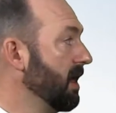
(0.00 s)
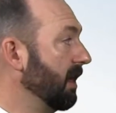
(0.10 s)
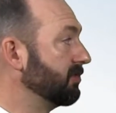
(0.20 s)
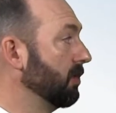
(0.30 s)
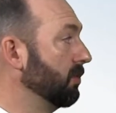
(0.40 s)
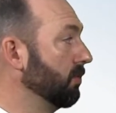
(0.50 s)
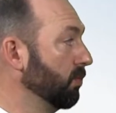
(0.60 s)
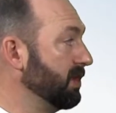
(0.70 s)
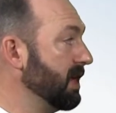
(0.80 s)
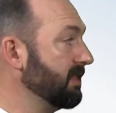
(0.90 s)
And so
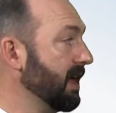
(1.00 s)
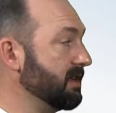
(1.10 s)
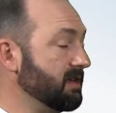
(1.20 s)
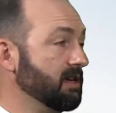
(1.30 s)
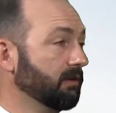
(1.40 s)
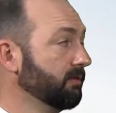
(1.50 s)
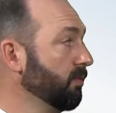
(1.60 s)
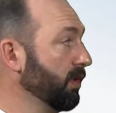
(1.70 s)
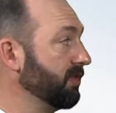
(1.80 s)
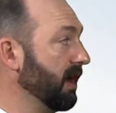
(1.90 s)
we take that yield
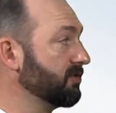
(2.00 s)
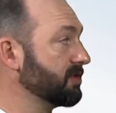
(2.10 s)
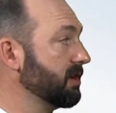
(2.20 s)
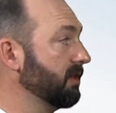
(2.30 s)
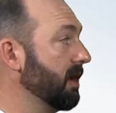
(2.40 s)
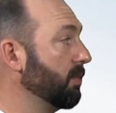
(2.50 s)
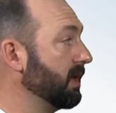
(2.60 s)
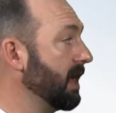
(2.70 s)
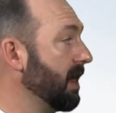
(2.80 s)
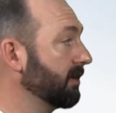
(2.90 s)
with nitrogen that we
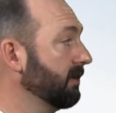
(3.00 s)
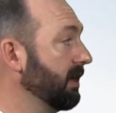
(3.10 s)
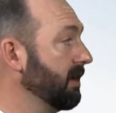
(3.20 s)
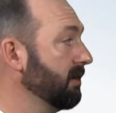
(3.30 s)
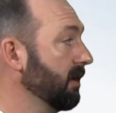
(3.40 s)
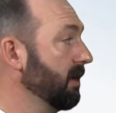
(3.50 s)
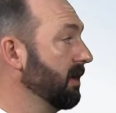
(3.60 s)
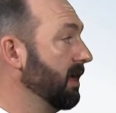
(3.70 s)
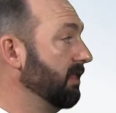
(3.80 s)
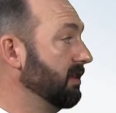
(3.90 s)
calculated
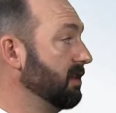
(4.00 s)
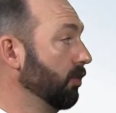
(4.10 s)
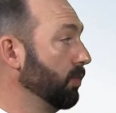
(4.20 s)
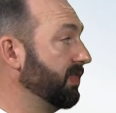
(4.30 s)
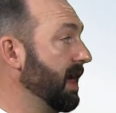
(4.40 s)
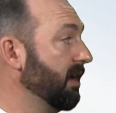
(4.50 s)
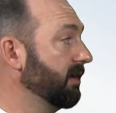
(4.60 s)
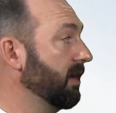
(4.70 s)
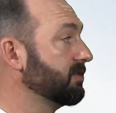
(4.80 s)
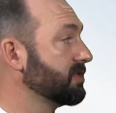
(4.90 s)
and the yield without
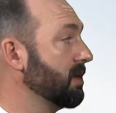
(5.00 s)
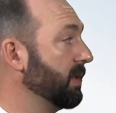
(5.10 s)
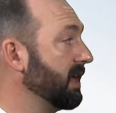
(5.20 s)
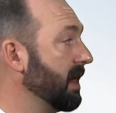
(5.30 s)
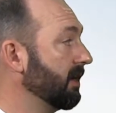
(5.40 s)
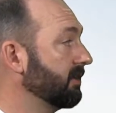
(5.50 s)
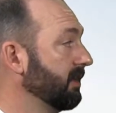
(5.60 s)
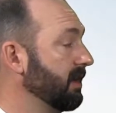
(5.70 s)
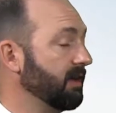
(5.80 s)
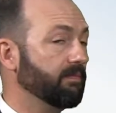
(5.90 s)
nitrogen that we
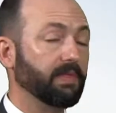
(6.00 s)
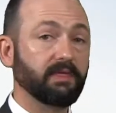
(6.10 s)
calculated.